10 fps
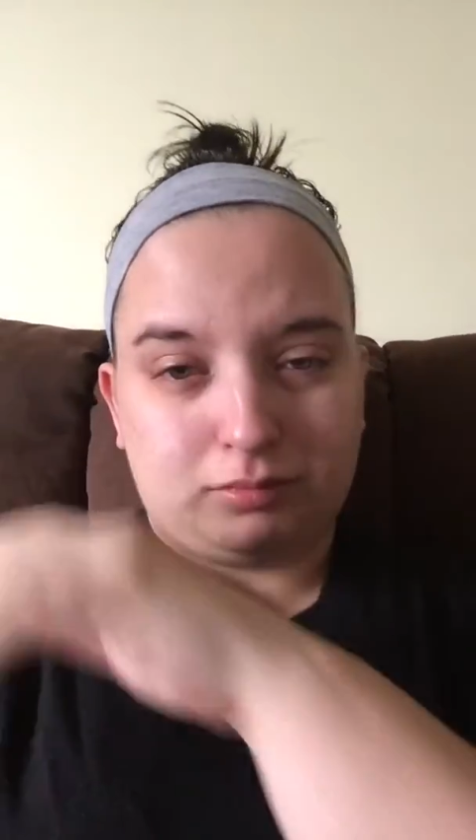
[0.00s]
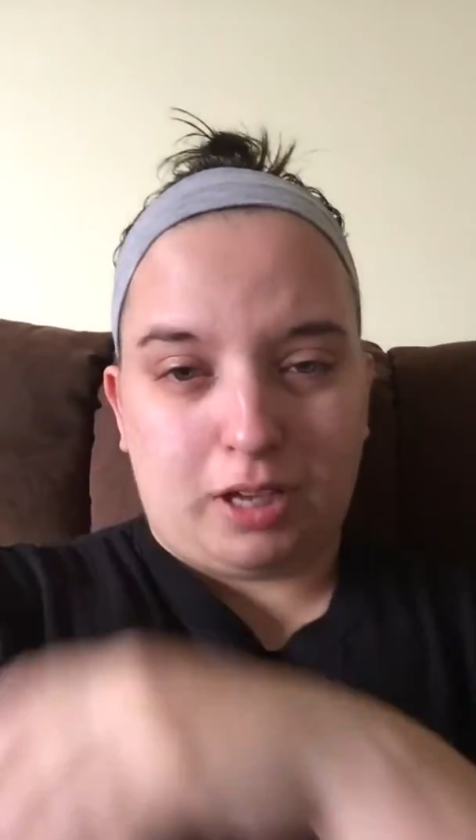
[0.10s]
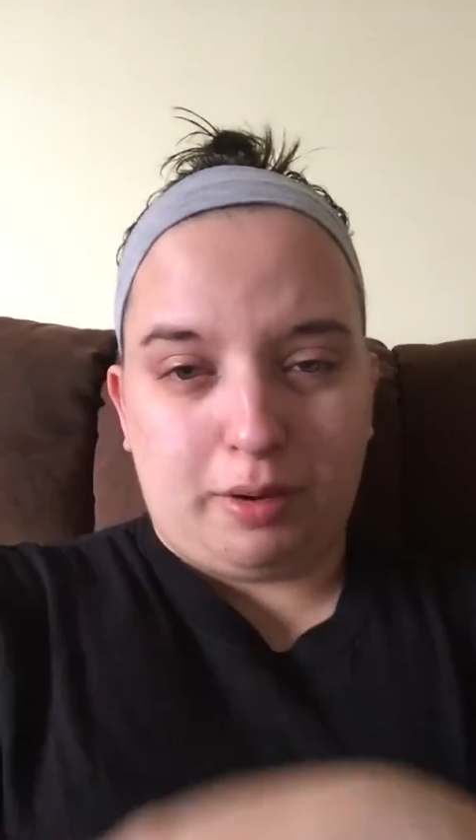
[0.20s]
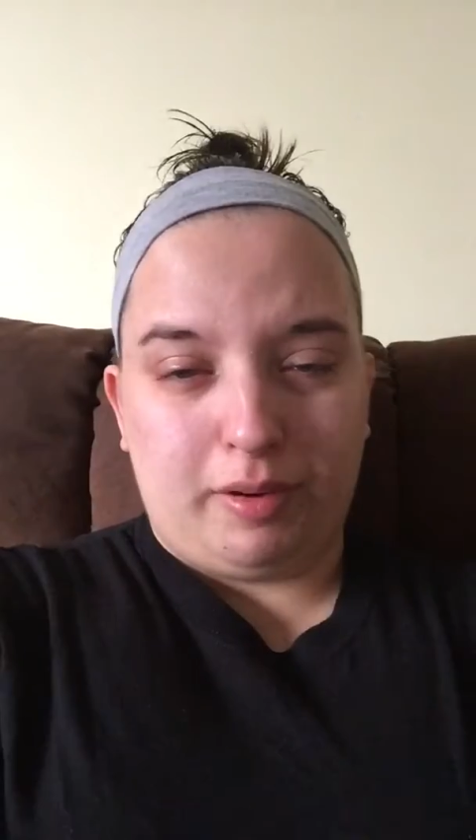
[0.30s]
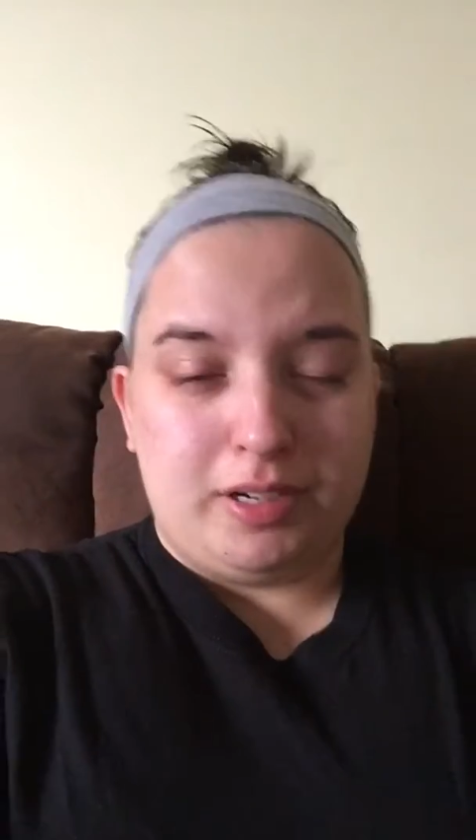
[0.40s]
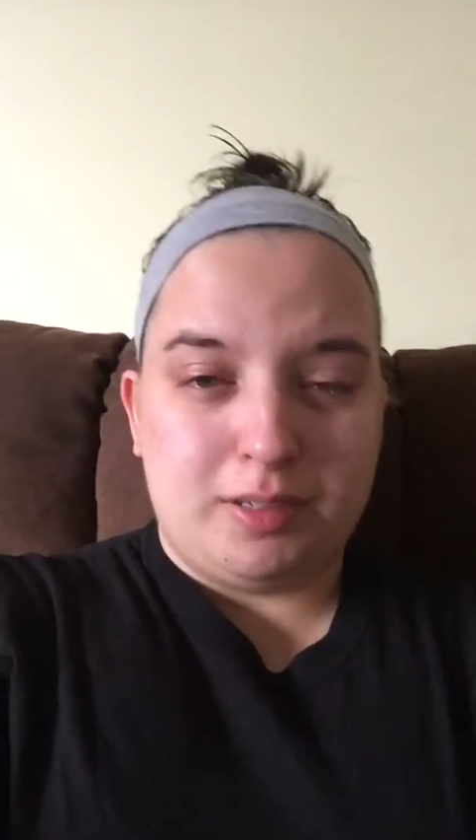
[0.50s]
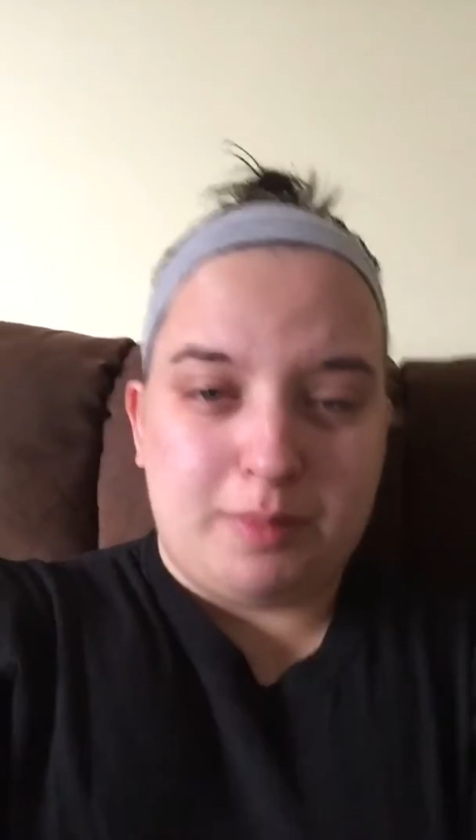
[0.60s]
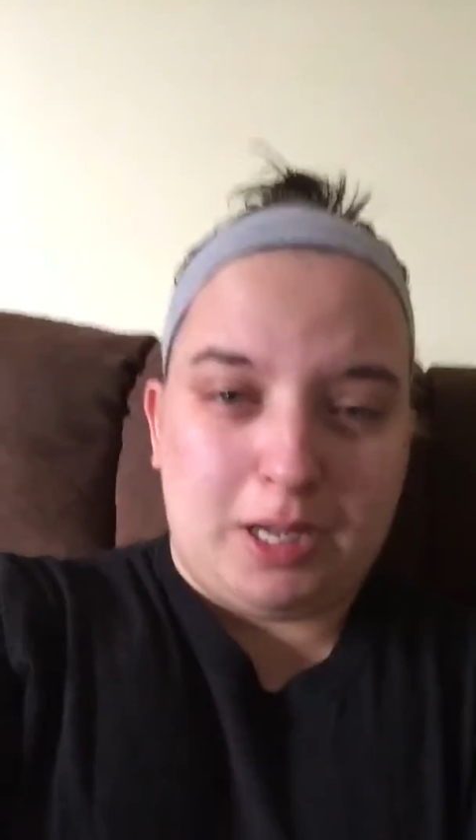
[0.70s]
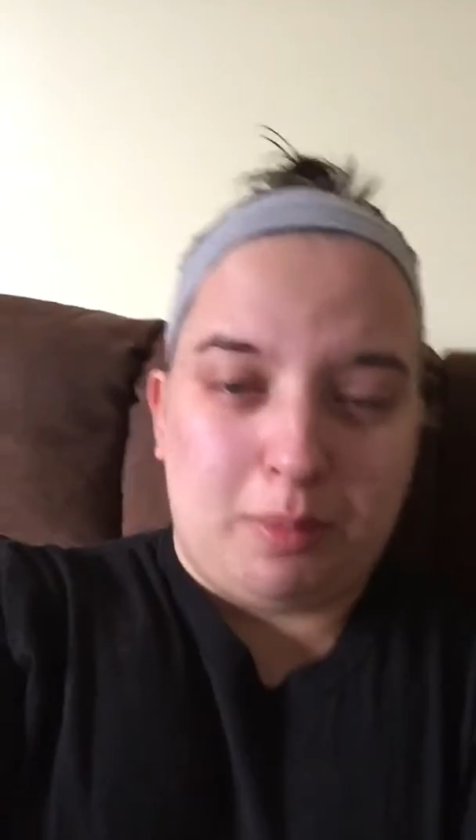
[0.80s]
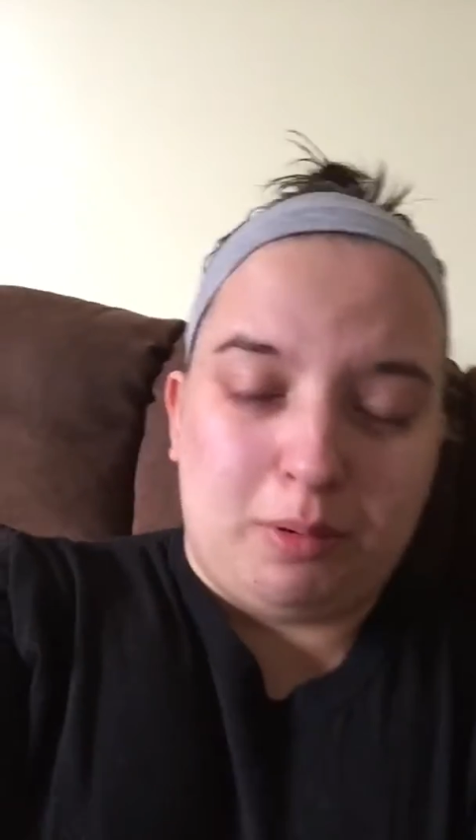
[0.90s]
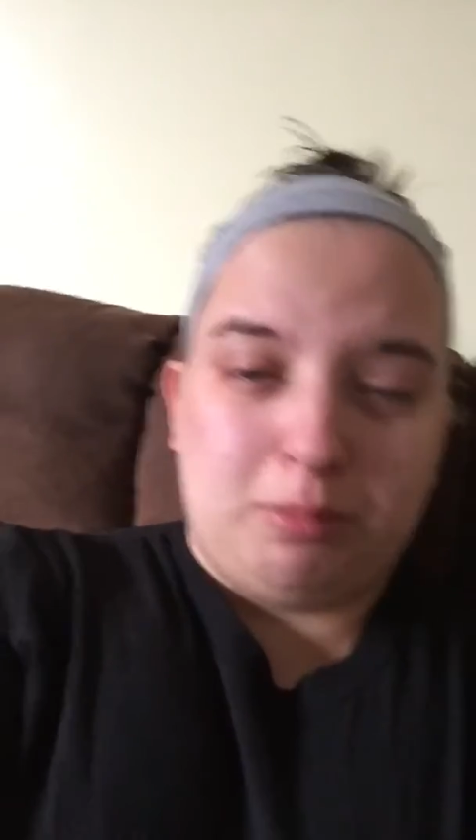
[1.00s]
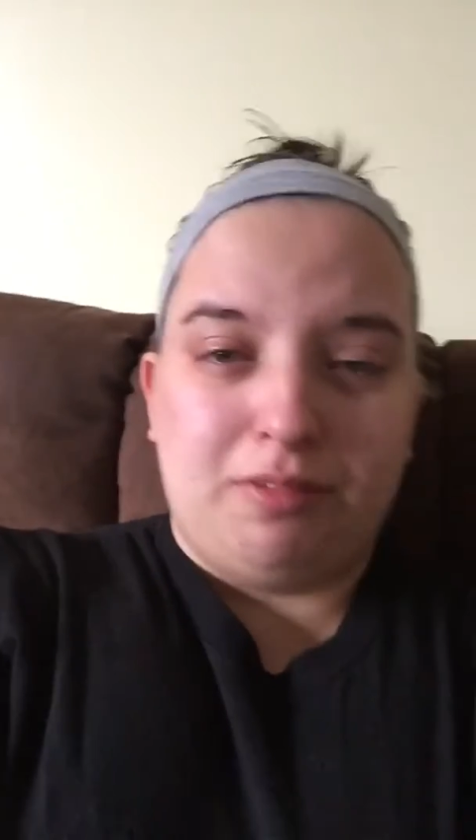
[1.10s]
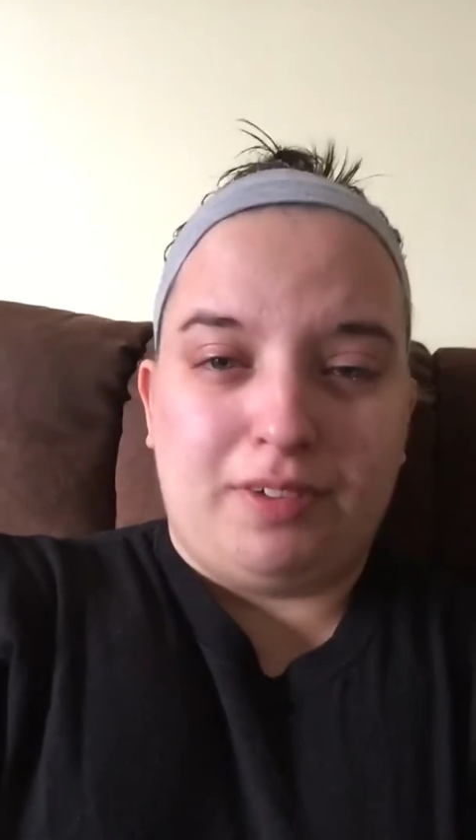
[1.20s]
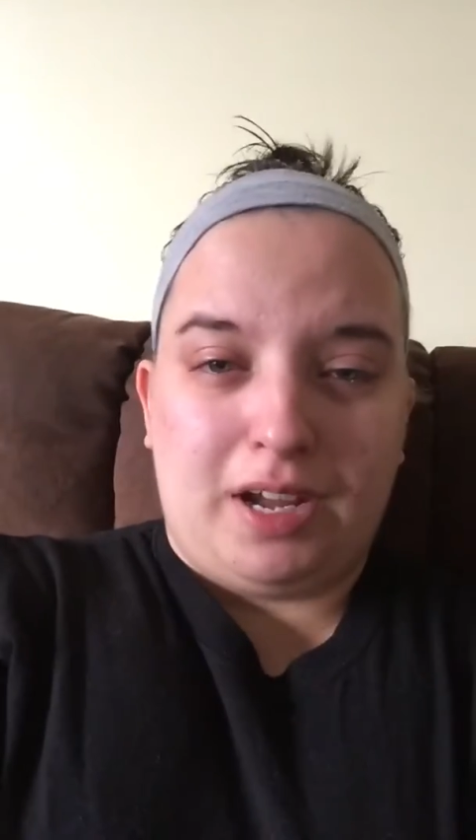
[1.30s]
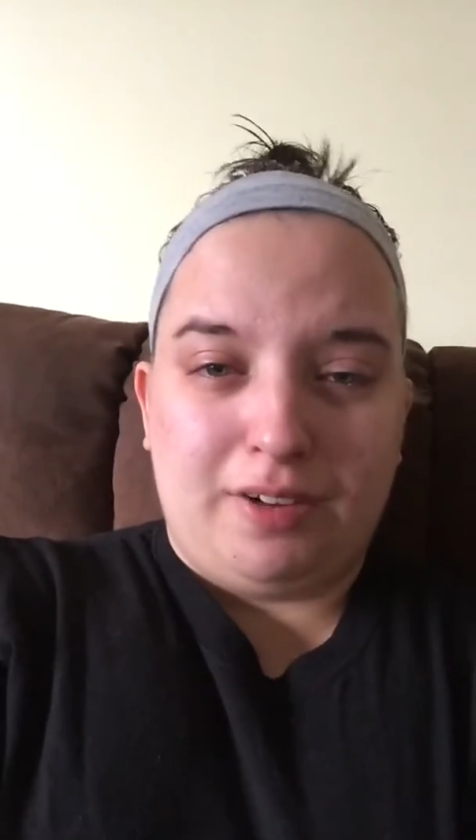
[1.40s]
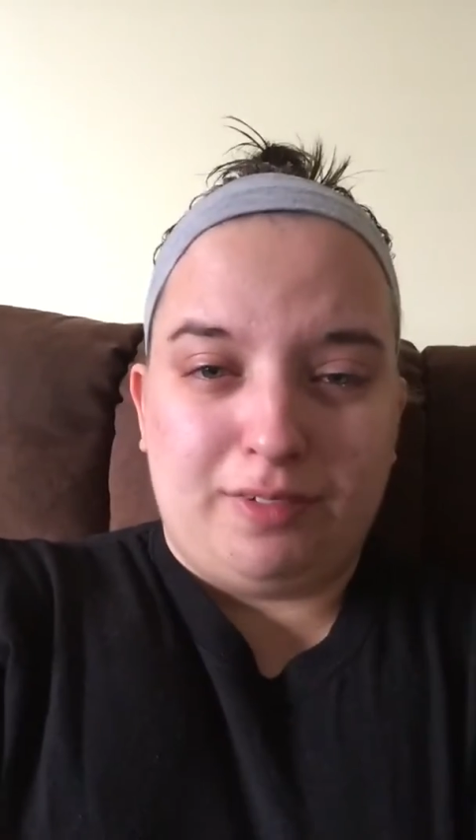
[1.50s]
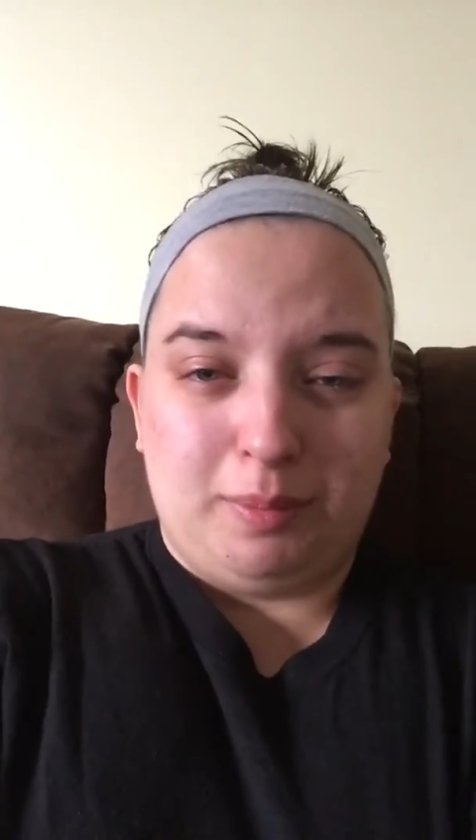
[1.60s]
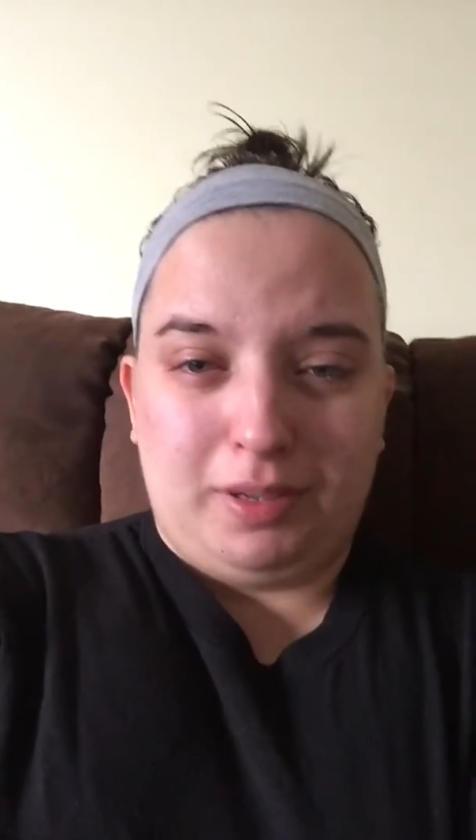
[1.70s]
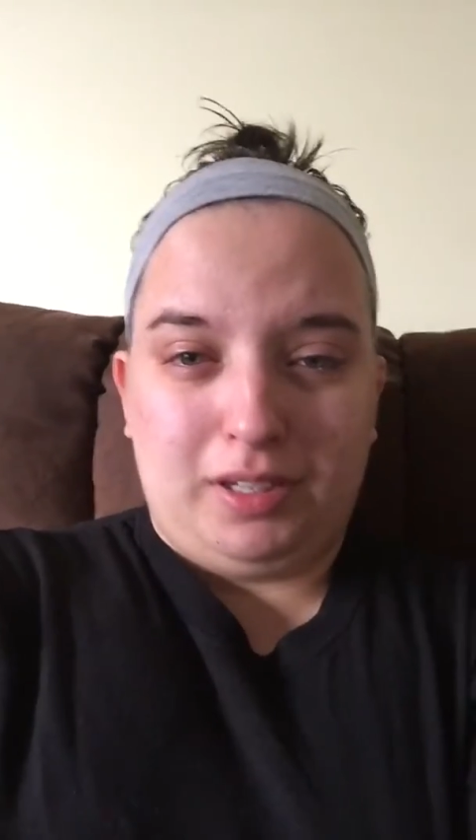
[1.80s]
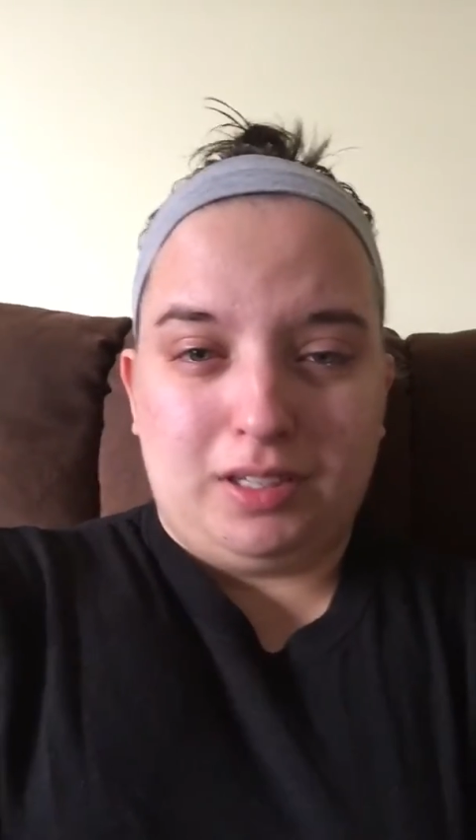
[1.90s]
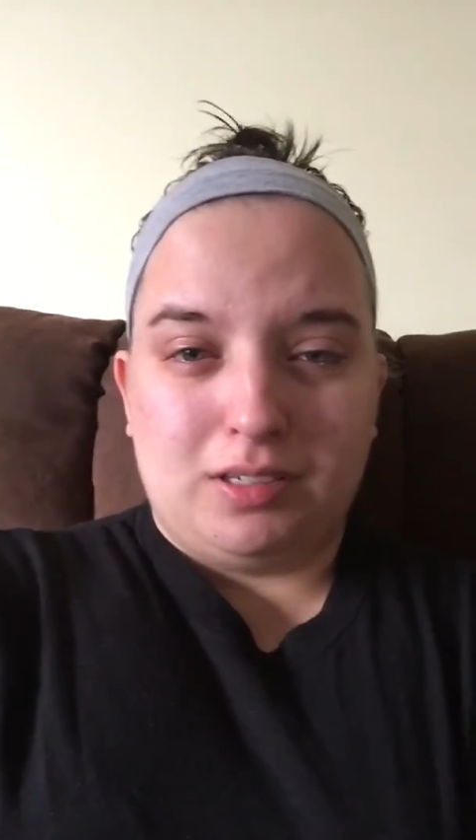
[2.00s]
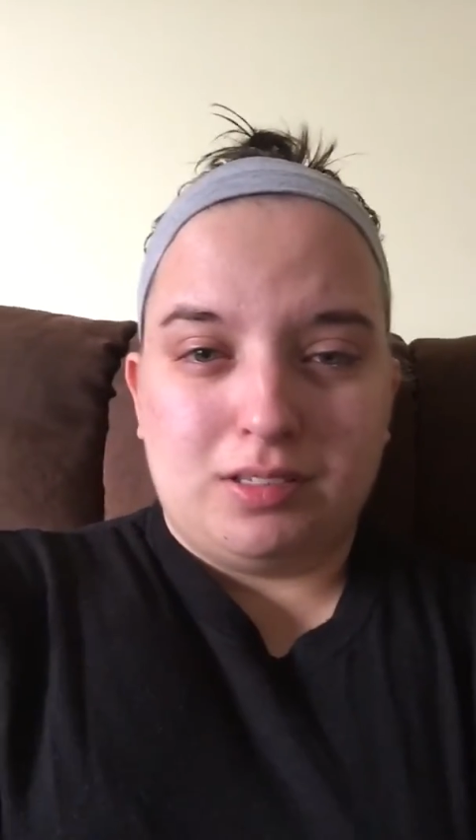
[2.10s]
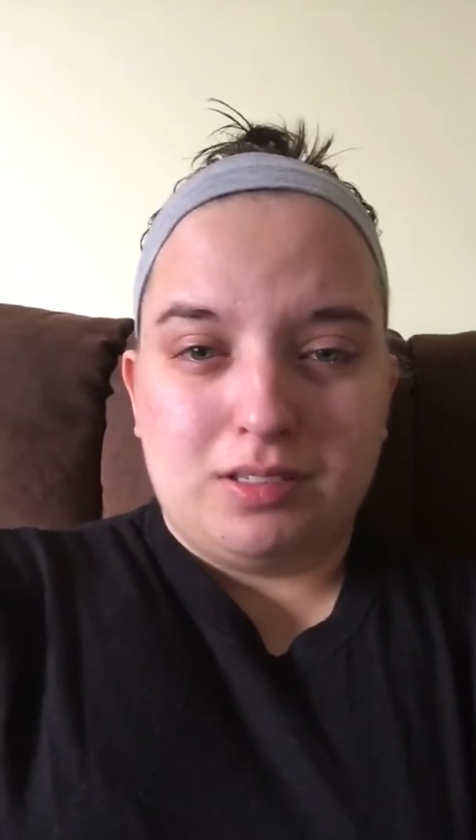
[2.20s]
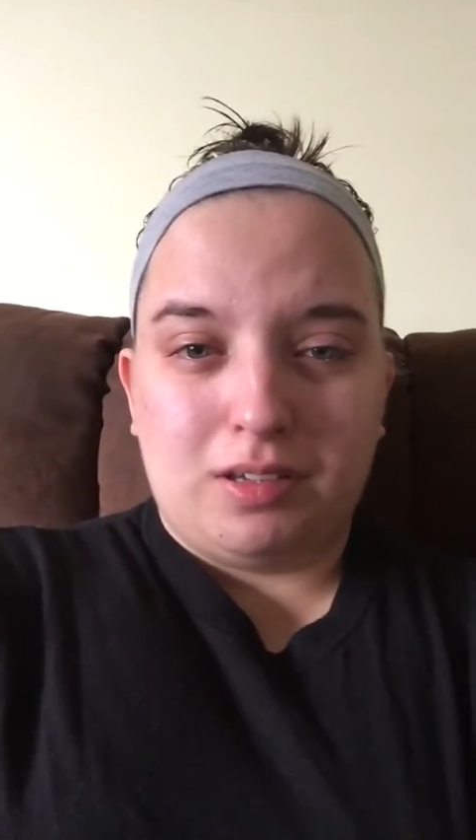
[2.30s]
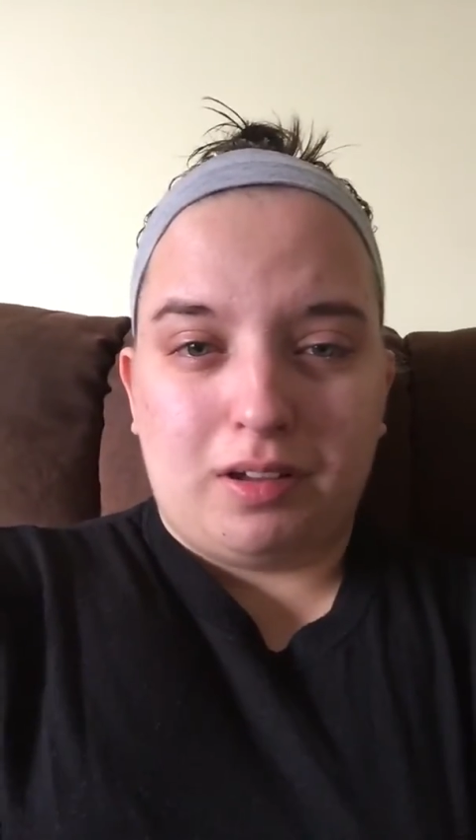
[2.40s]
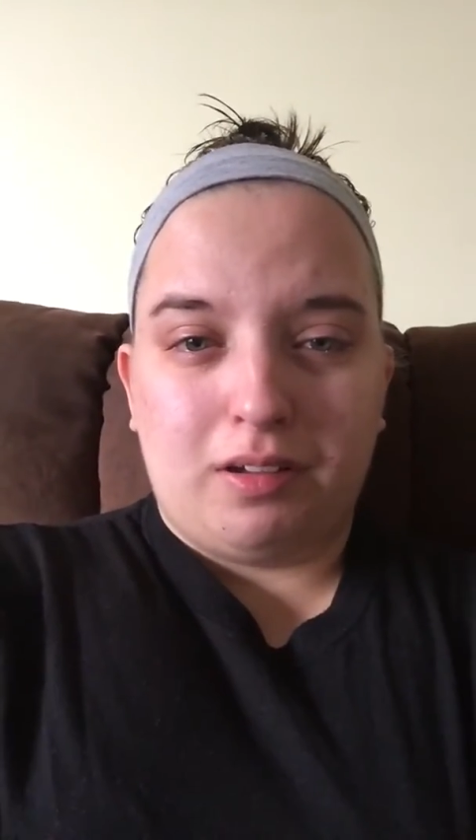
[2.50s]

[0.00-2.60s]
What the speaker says: I want to be able to provide for my kids.